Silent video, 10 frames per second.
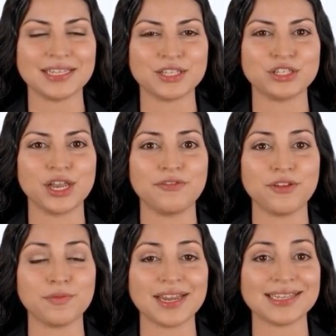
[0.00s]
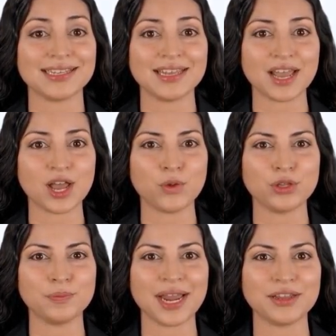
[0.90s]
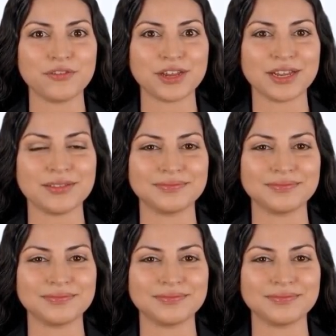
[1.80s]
to check for risks, which may include